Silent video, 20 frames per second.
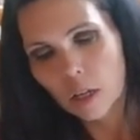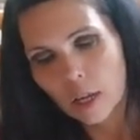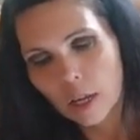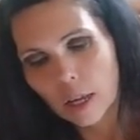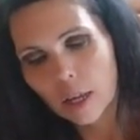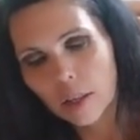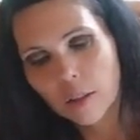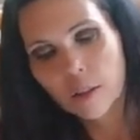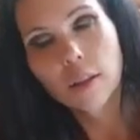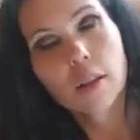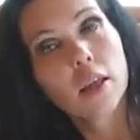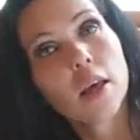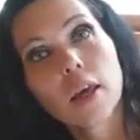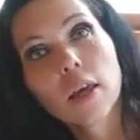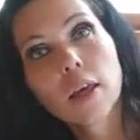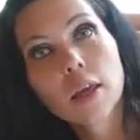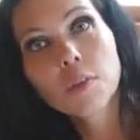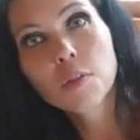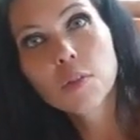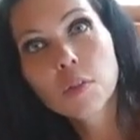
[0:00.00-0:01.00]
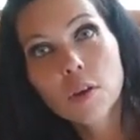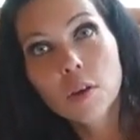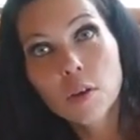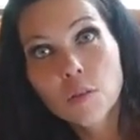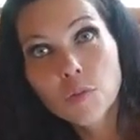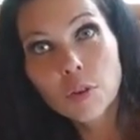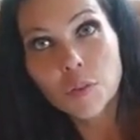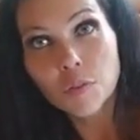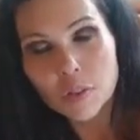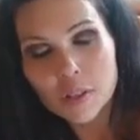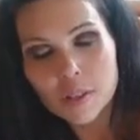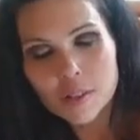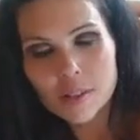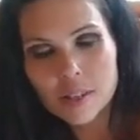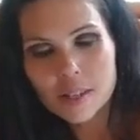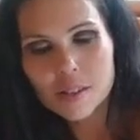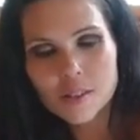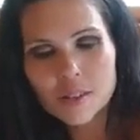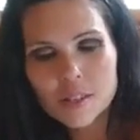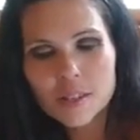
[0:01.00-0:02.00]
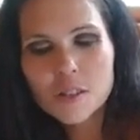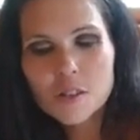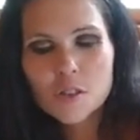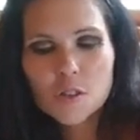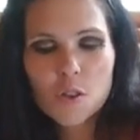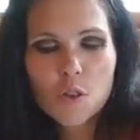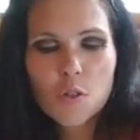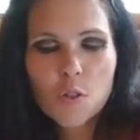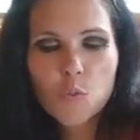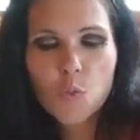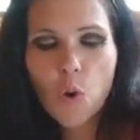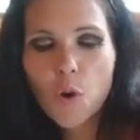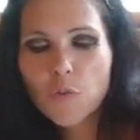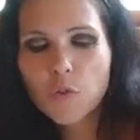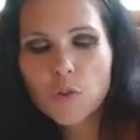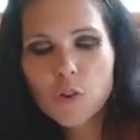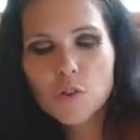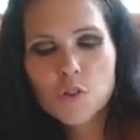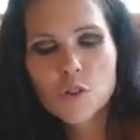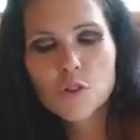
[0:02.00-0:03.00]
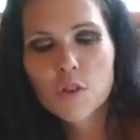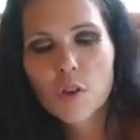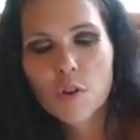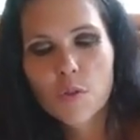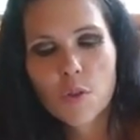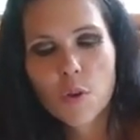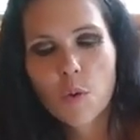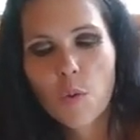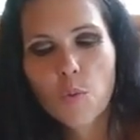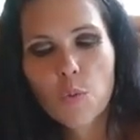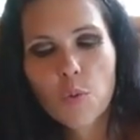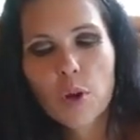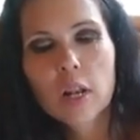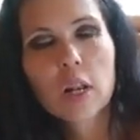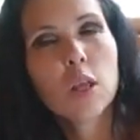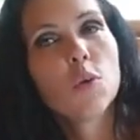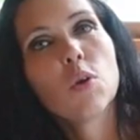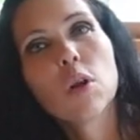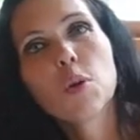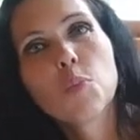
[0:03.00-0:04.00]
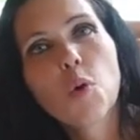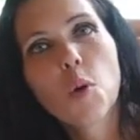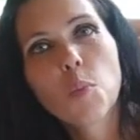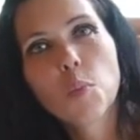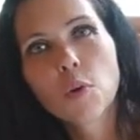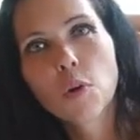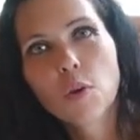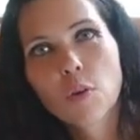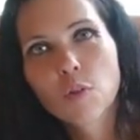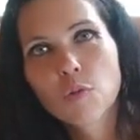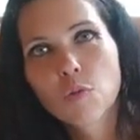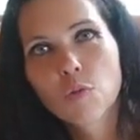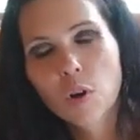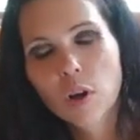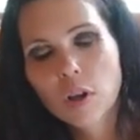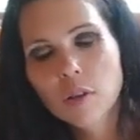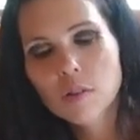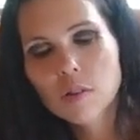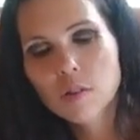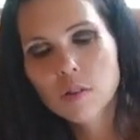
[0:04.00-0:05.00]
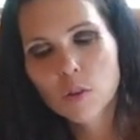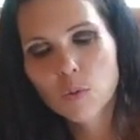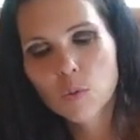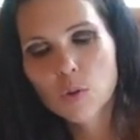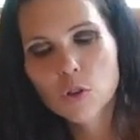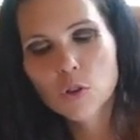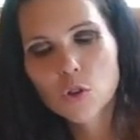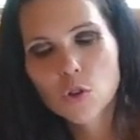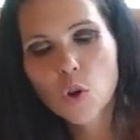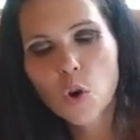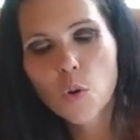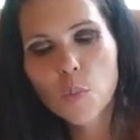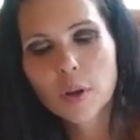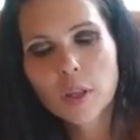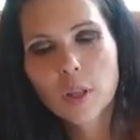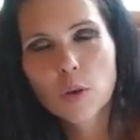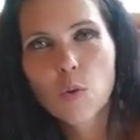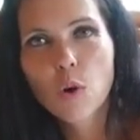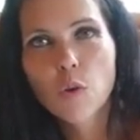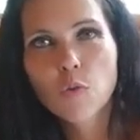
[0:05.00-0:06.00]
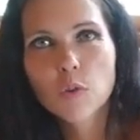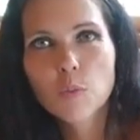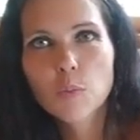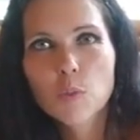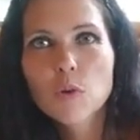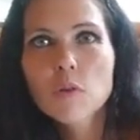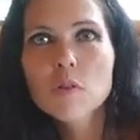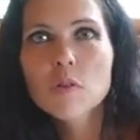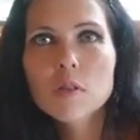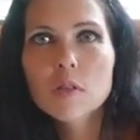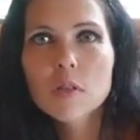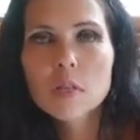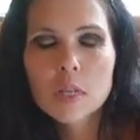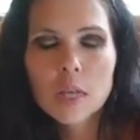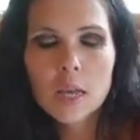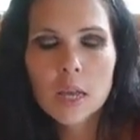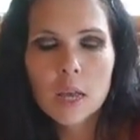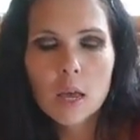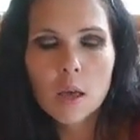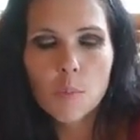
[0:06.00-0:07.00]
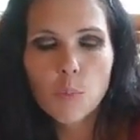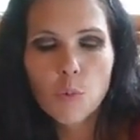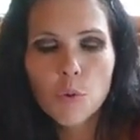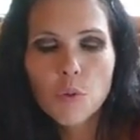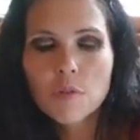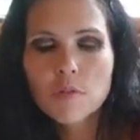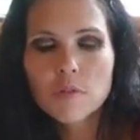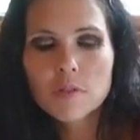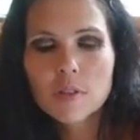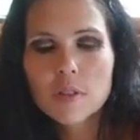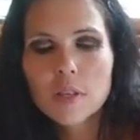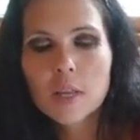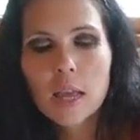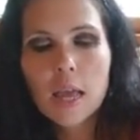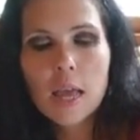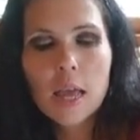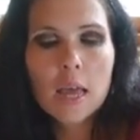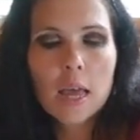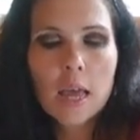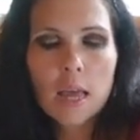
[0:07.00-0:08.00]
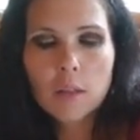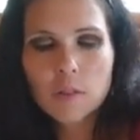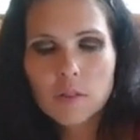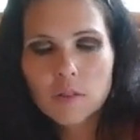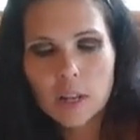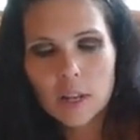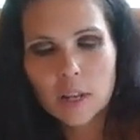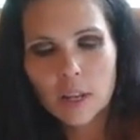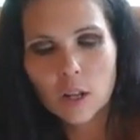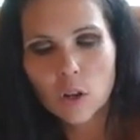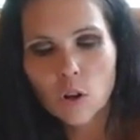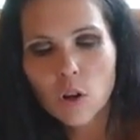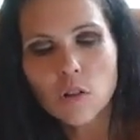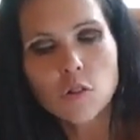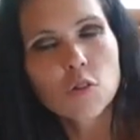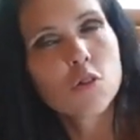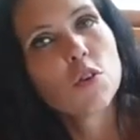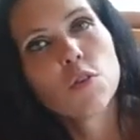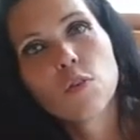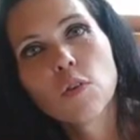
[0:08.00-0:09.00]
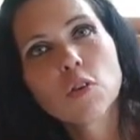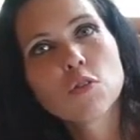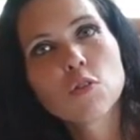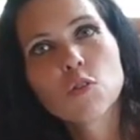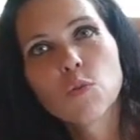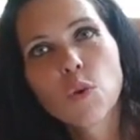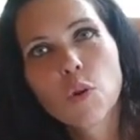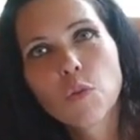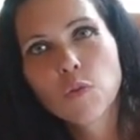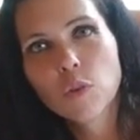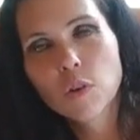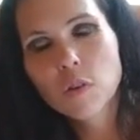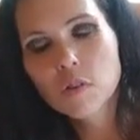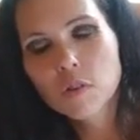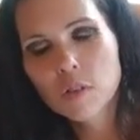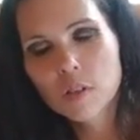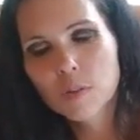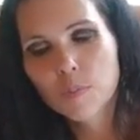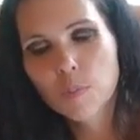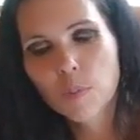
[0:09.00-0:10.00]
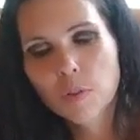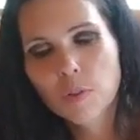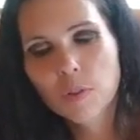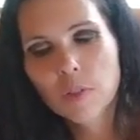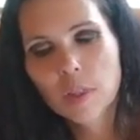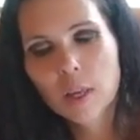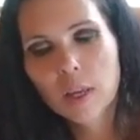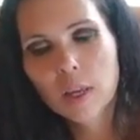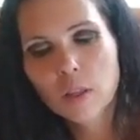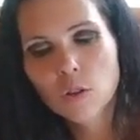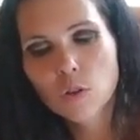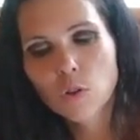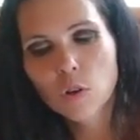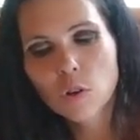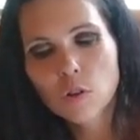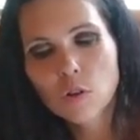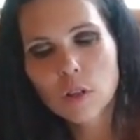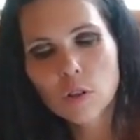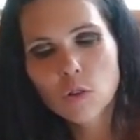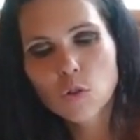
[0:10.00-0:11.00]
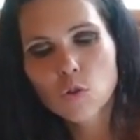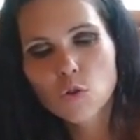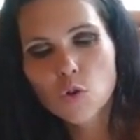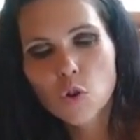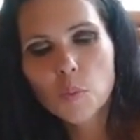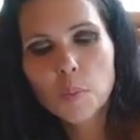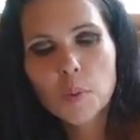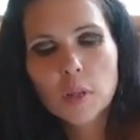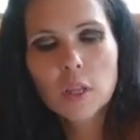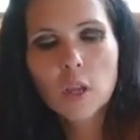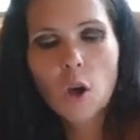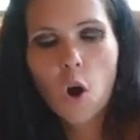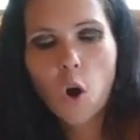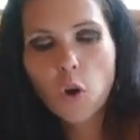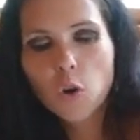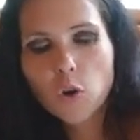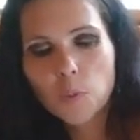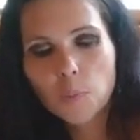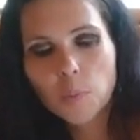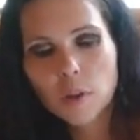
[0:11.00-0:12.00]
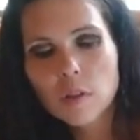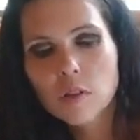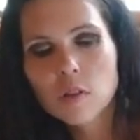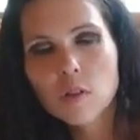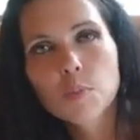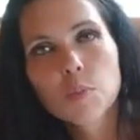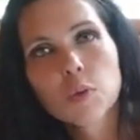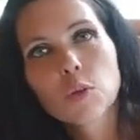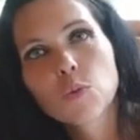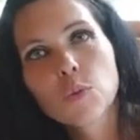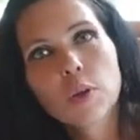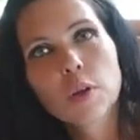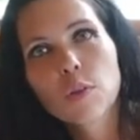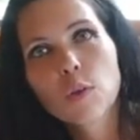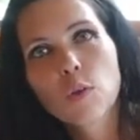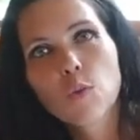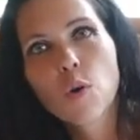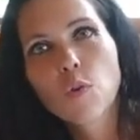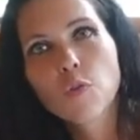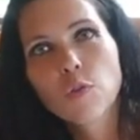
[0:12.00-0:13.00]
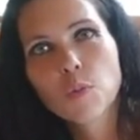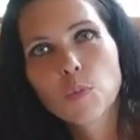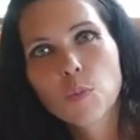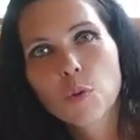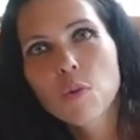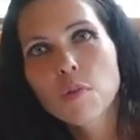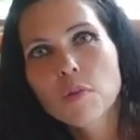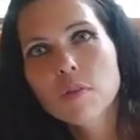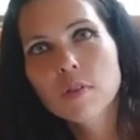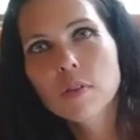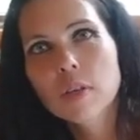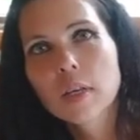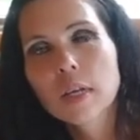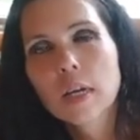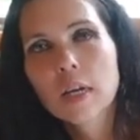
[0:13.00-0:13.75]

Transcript: And in the 1560s, the waffles, they're really popular in France. There were so many waffle booths and selling lots of waffles, but they turned into so many arguments between the waffle booths